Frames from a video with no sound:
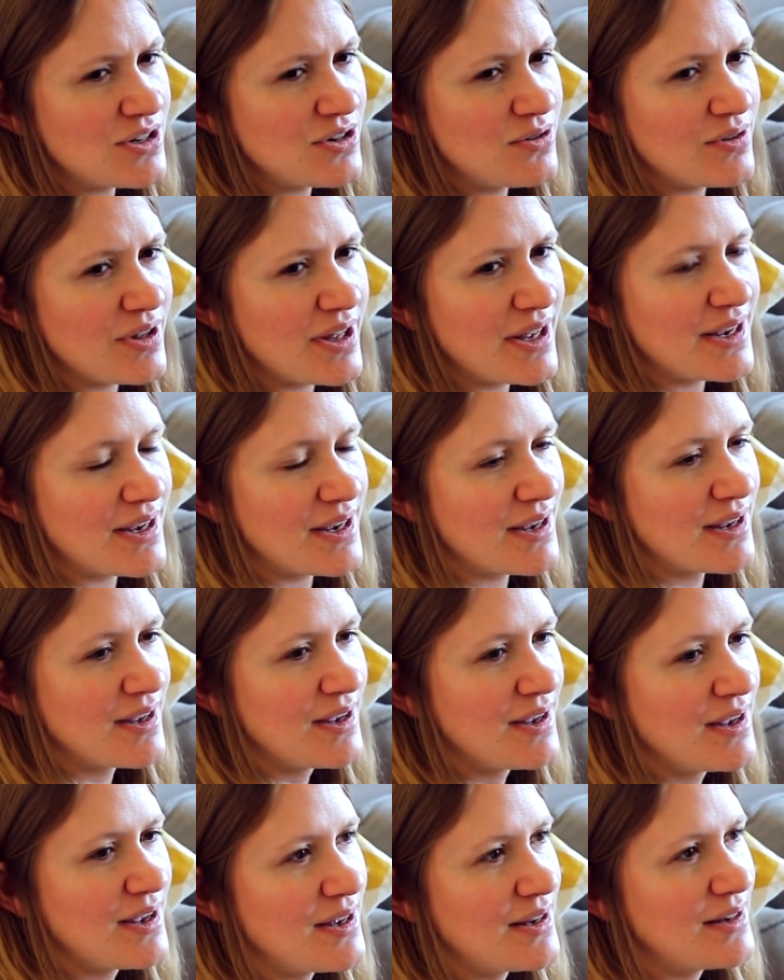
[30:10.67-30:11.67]
you like
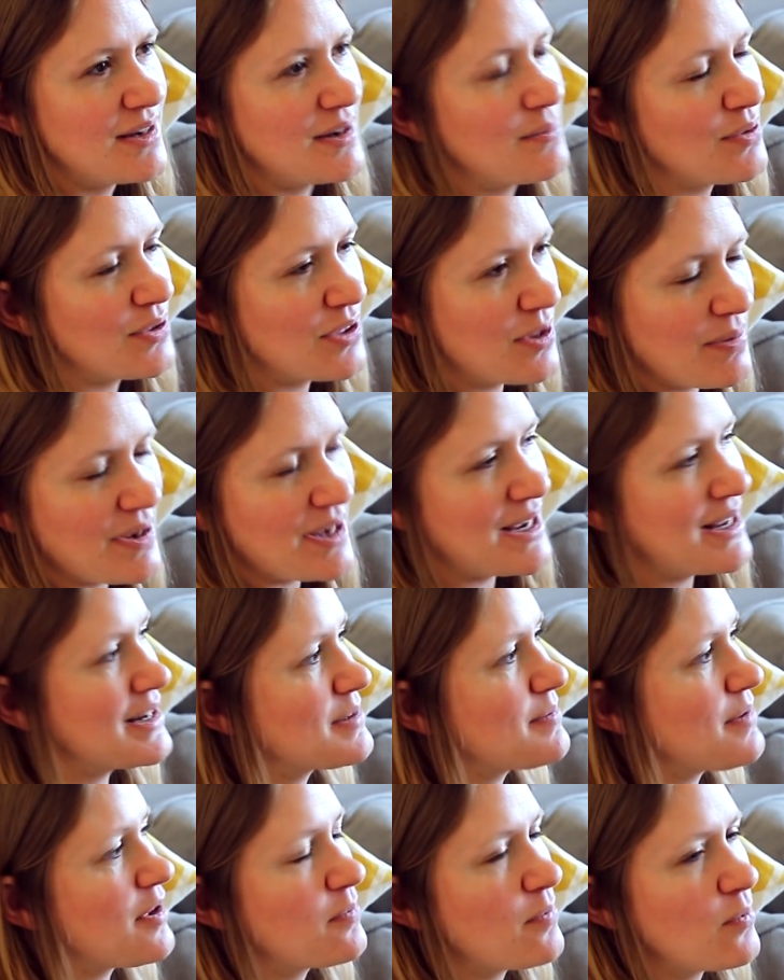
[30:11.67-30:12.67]
didn't put the bank in
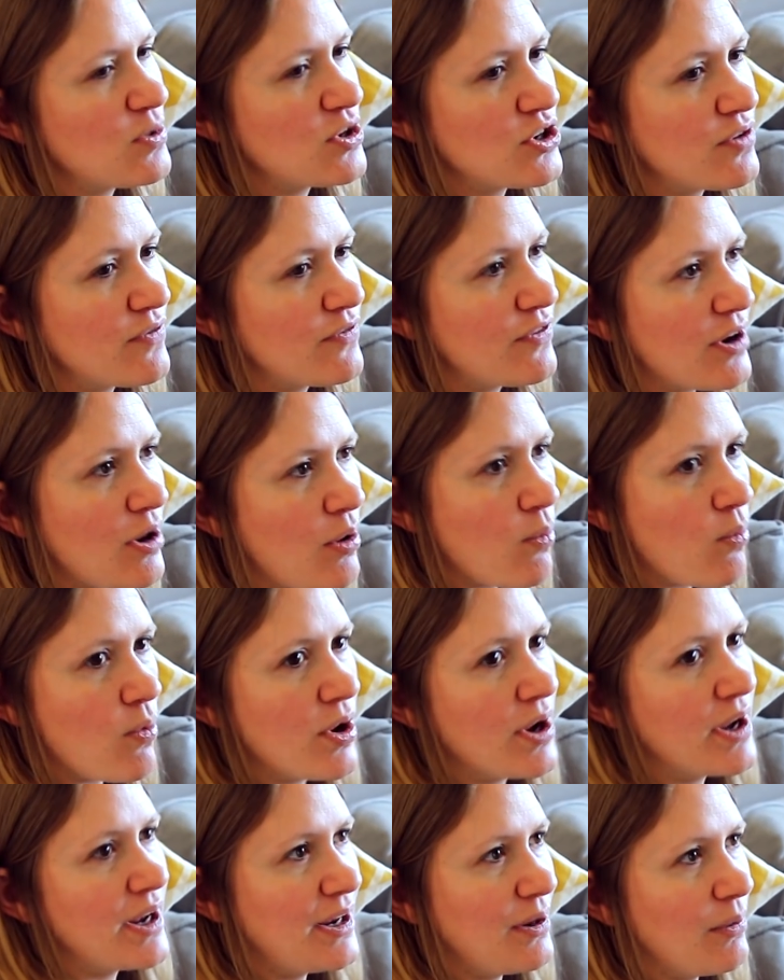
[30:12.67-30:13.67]
his mouth, but we couldn't figure out
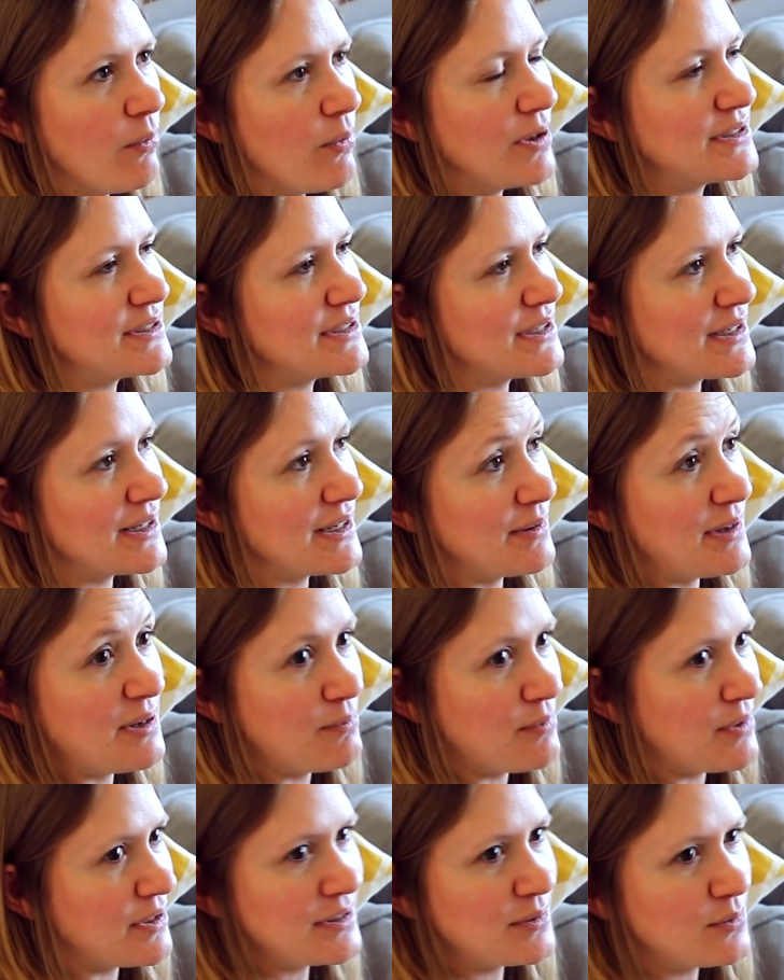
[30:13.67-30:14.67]
what he wanted, and he
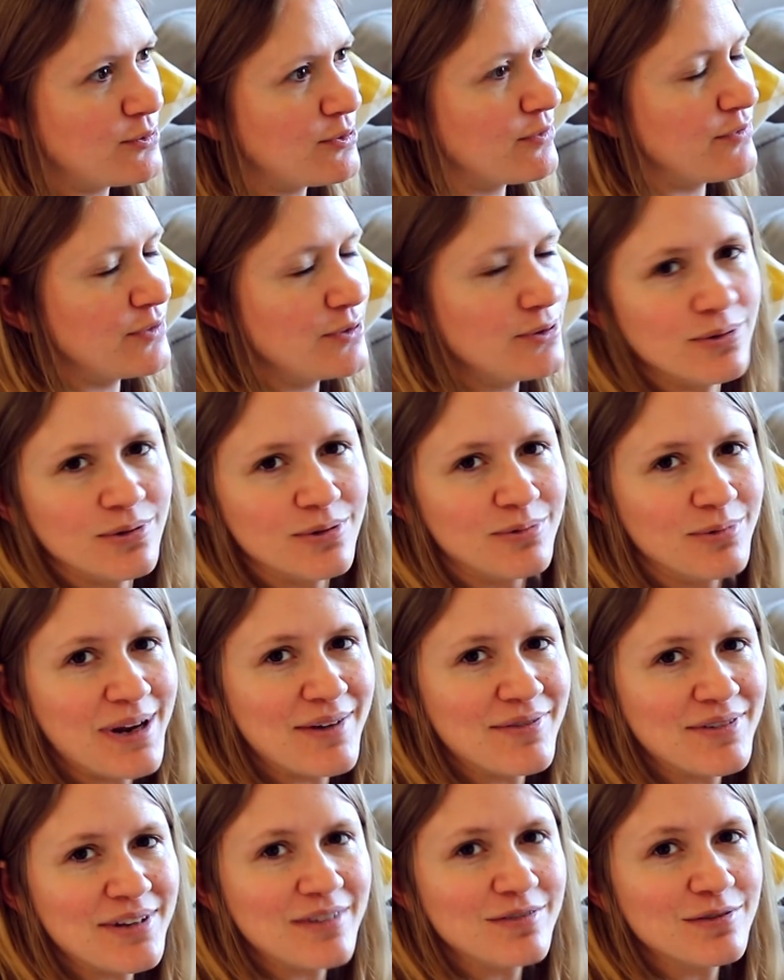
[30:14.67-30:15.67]
wanted more food. We
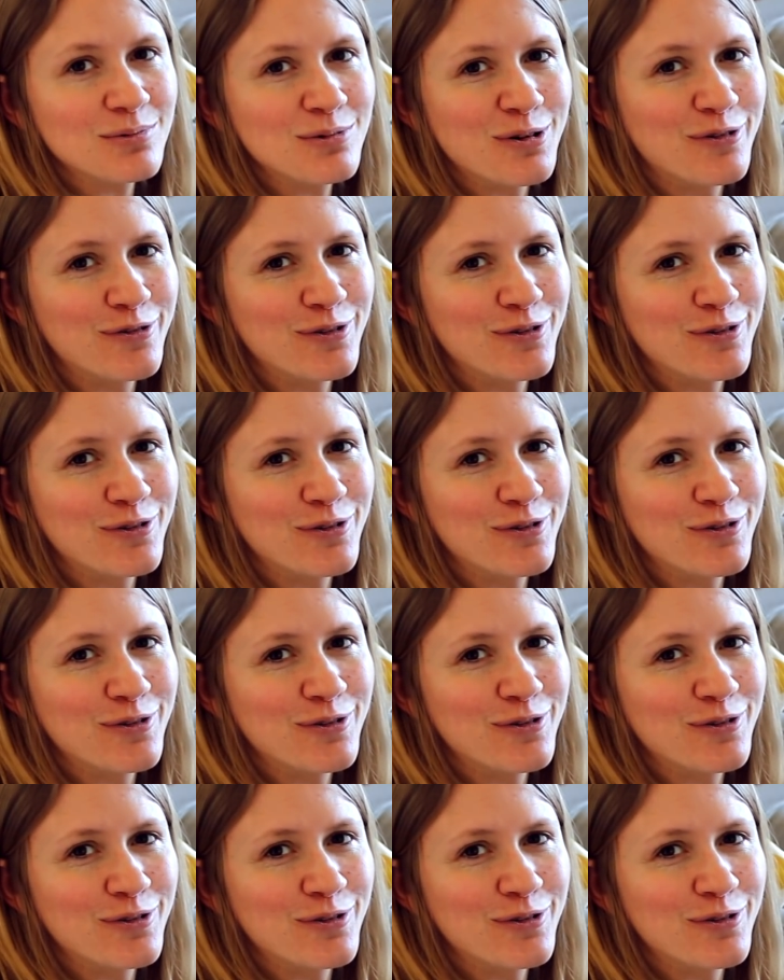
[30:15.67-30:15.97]
have to give him more